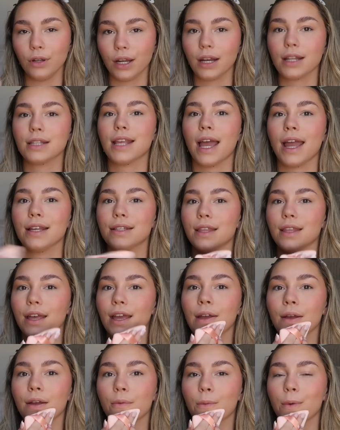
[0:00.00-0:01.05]
I'm gonna say is that
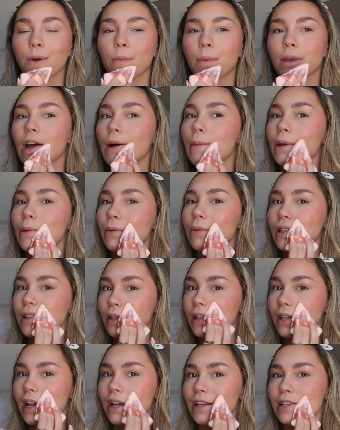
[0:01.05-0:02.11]
it will be coming
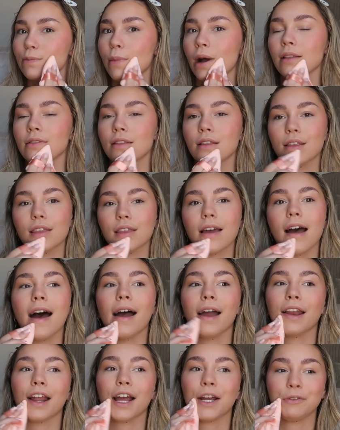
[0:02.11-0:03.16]
within the next month,
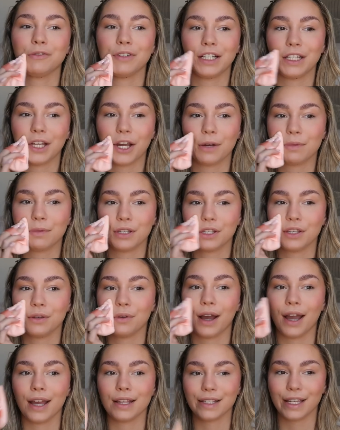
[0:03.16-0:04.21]
and I really hope that you
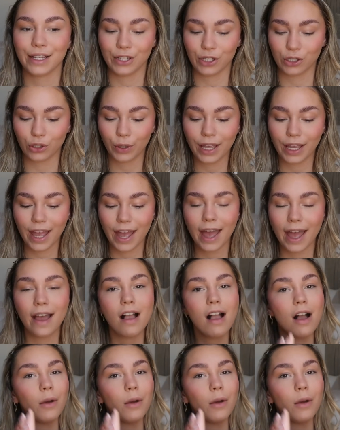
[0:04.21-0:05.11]
guys enjoy it.